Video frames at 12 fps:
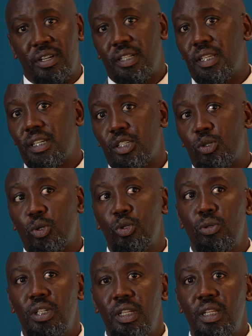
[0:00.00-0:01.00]
things. So
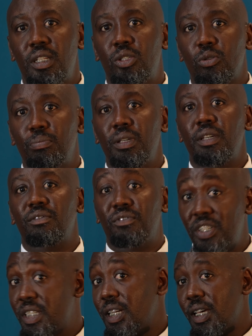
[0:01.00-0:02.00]
you need to be
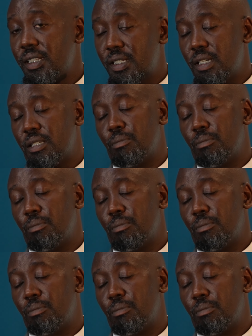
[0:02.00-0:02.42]
vigilant as